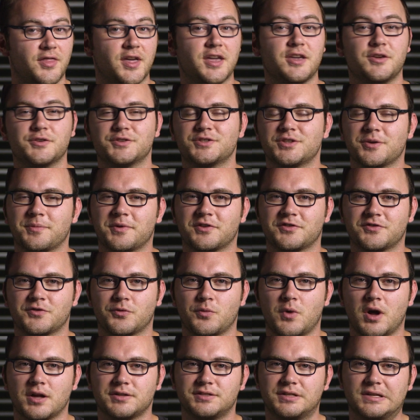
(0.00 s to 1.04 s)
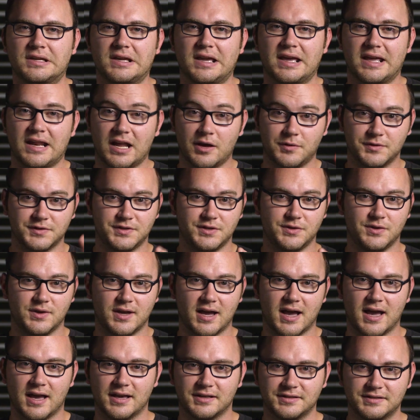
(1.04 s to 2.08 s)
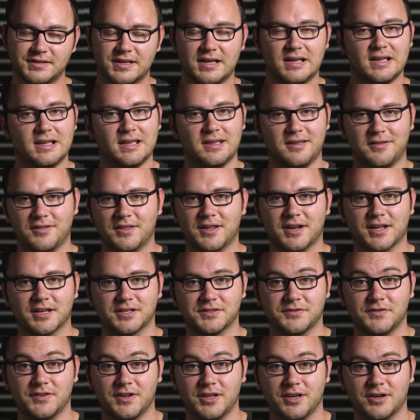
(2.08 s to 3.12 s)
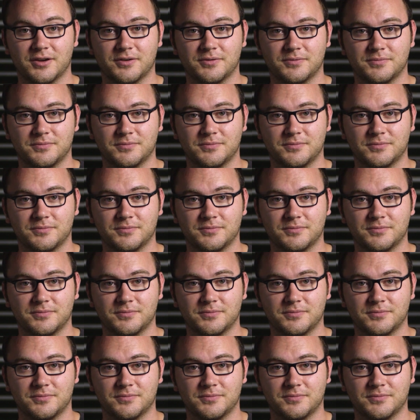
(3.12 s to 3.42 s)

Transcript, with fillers: Thank you so much for watching and I will see you guys in the next video.